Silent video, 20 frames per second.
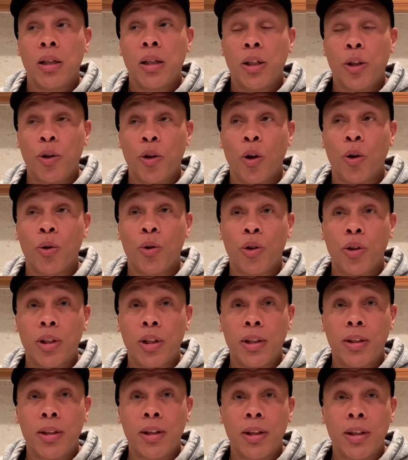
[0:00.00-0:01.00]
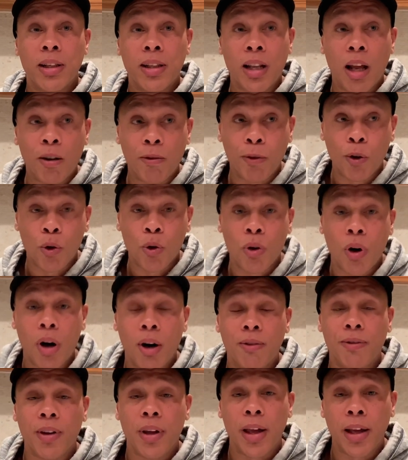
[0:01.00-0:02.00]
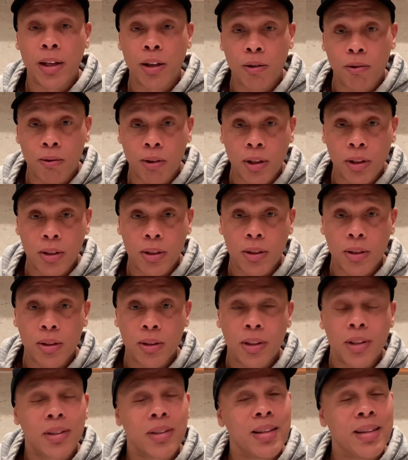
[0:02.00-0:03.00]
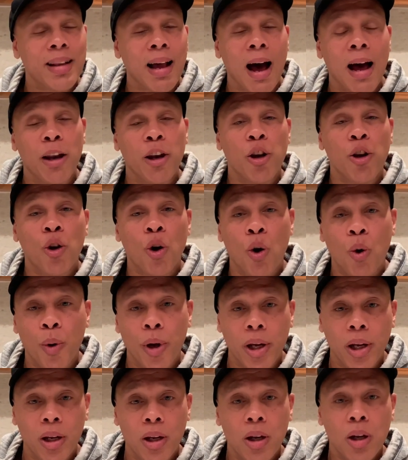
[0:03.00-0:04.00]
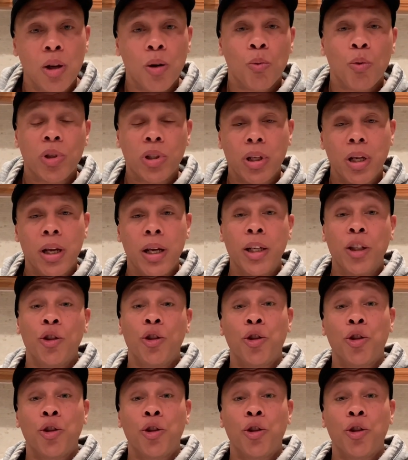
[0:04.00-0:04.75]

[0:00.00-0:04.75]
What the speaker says: you know, the level of ignorance, just not knowing, was in